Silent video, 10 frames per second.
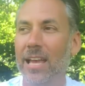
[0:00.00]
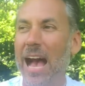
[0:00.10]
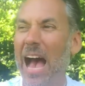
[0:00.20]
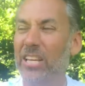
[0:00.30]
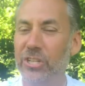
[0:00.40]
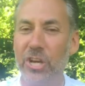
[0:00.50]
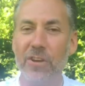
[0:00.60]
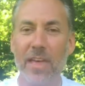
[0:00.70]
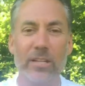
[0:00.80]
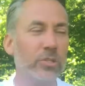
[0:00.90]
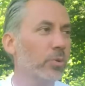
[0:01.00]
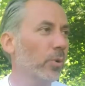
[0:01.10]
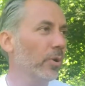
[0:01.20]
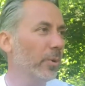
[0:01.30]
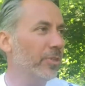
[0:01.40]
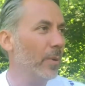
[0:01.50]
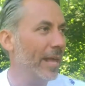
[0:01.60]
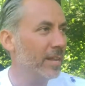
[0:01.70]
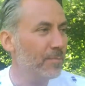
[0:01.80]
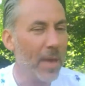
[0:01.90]
I share that story with you,
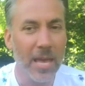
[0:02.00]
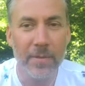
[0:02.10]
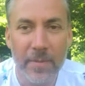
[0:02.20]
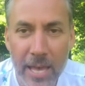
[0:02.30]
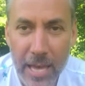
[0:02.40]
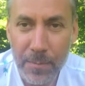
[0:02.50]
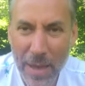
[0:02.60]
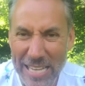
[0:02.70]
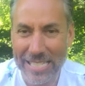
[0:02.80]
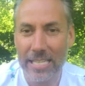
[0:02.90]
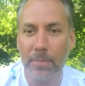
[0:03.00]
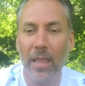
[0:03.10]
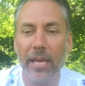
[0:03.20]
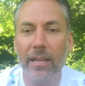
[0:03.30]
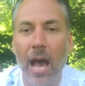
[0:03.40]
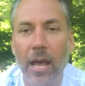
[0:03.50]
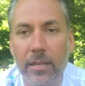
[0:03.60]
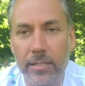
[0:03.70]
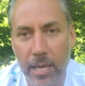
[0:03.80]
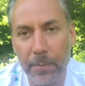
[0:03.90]
and it may seem like an odd
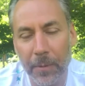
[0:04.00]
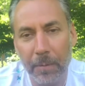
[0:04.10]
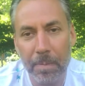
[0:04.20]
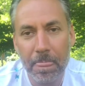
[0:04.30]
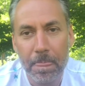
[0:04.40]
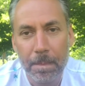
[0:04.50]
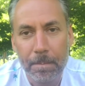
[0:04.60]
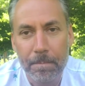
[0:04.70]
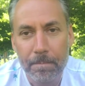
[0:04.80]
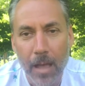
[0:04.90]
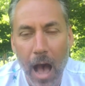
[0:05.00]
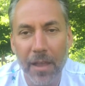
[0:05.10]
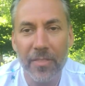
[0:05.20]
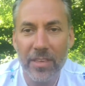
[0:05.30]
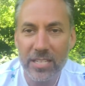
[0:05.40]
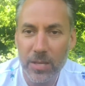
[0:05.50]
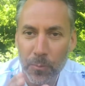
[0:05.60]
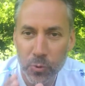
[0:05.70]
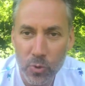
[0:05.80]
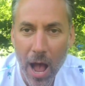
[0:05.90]
example. On this
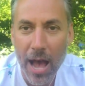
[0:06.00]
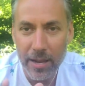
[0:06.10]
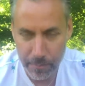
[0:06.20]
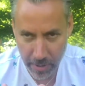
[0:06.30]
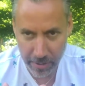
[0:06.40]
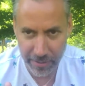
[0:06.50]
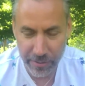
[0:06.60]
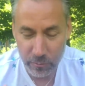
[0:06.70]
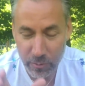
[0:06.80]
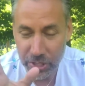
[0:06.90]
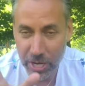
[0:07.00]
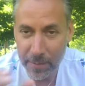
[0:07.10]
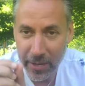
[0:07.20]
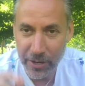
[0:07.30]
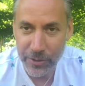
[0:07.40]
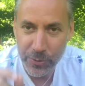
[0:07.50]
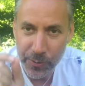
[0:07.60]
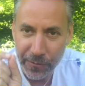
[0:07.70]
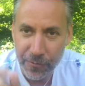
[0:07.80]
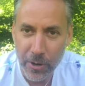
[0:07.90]
Pride Month, in which I'm here to
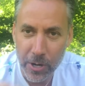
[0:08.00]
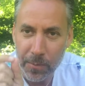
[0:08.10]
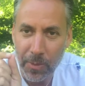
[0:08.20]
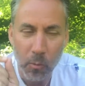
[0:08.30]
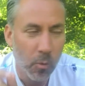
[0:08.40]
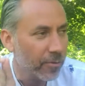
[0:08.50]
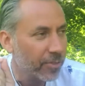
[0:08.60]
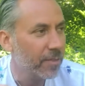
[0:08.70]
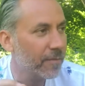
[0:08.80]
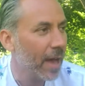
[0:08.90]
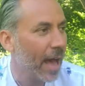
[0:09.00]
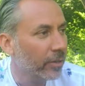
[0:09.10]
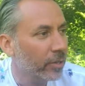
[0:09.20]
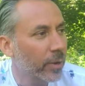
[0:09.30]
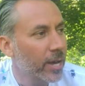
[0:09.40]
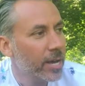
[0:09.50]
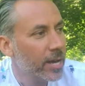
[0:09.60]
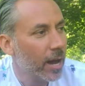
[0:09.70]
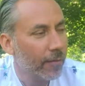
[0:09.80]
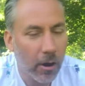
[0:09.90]
affirm the worth and the value
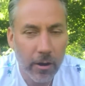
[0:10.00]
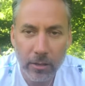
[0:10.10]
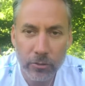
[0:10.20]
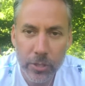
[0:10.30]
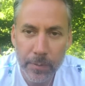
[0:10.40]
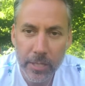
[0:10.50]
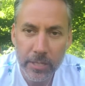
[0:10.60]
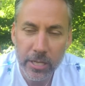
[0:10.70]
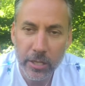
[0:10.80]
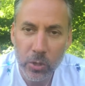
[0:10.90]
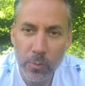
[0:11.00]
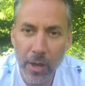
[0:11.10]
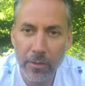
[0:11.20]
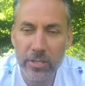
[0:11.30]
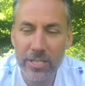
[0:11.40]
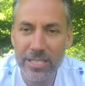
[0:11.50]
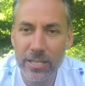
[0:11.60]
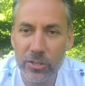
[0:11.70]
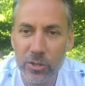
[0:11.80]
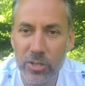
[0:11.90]
of our LGBTQ brothers and
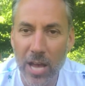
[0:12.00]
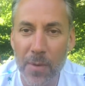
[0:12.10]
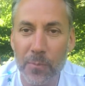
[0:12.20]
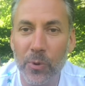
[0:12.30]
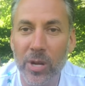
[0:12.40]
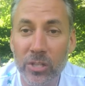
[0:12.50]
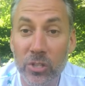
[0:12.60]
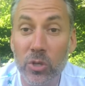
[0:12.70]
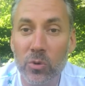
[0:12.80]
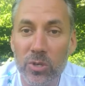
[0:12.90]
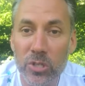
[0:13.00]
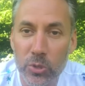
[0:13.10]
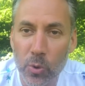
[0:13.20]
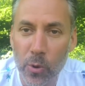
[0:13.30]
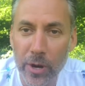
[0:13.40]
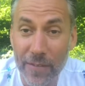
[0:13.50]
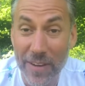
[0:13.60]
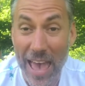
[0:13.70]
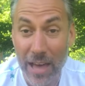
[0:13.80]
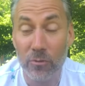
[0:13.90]
sisters, I bring to you a story of a
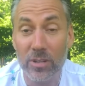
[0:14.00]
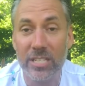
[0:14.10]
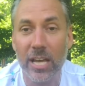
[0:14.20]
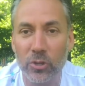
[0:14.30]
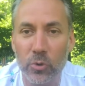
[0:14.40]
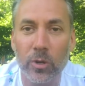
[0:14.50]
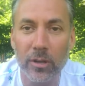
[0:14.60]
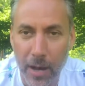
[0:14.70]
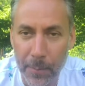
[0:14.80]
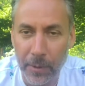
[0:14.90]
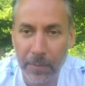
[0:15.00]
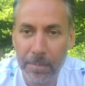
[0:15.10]
heterosexual couple,